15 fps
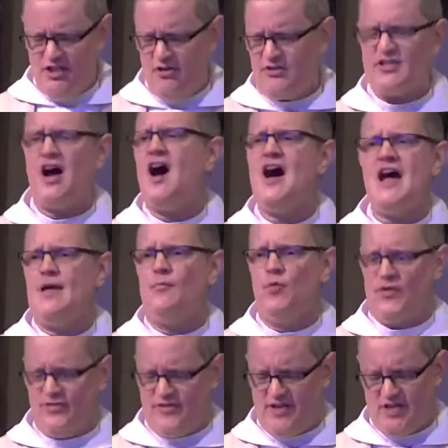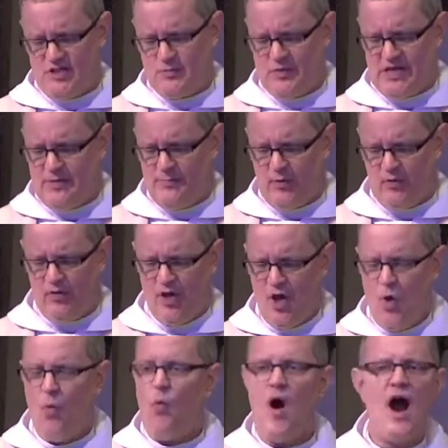your time with these people?
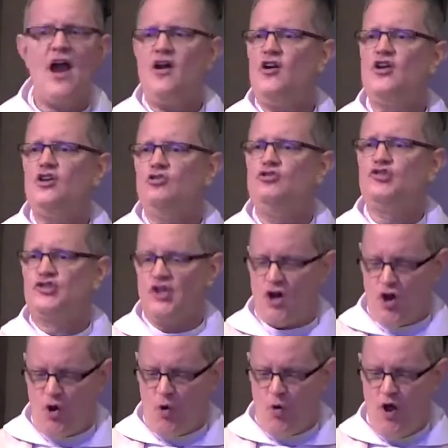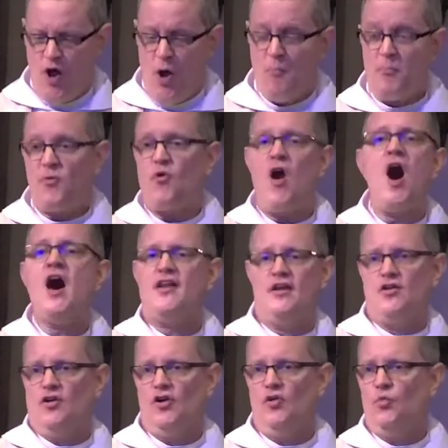Why are you so
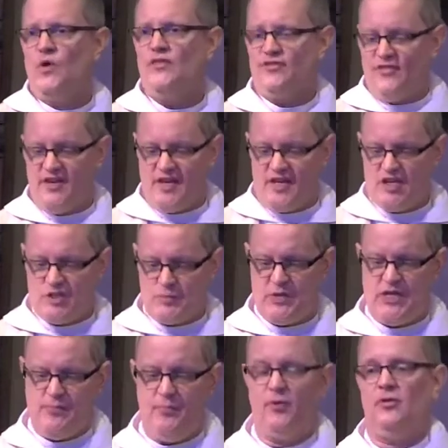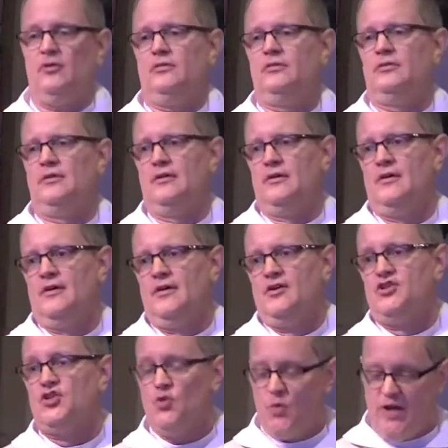prodigal with these people?
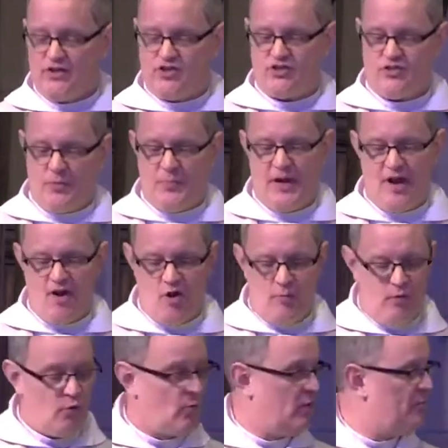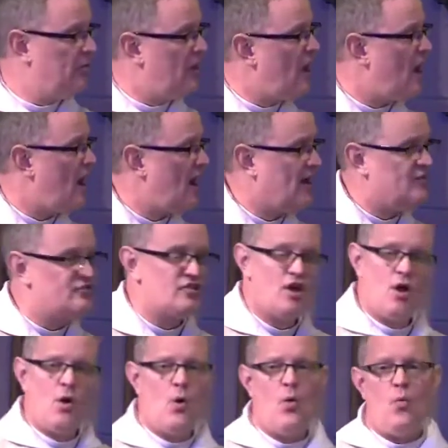To which the parable replies,
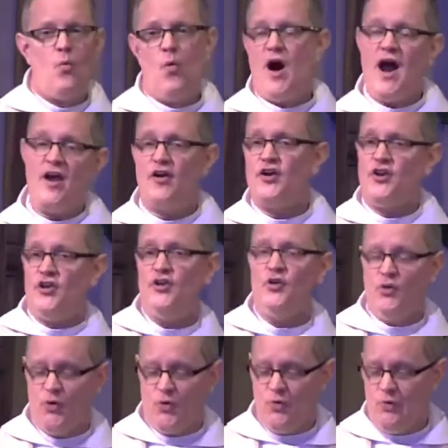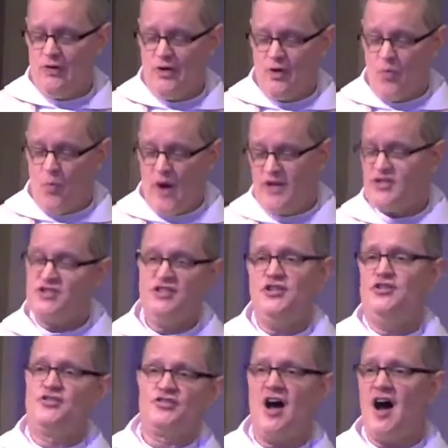why are you wasting
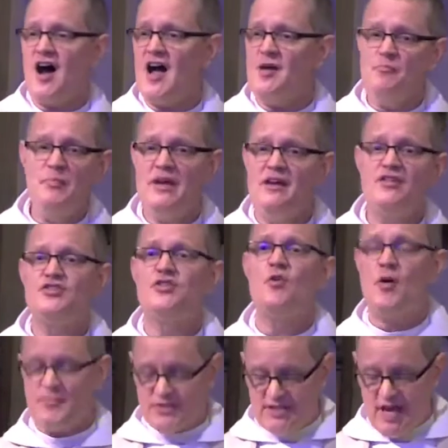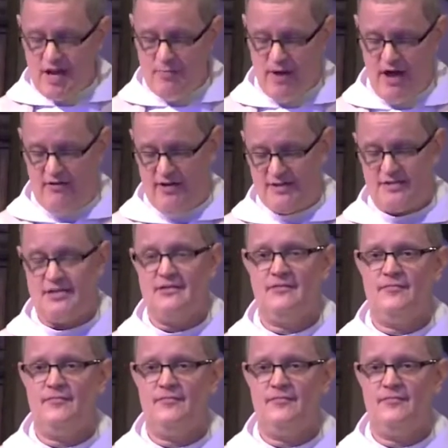your time being so upset about it?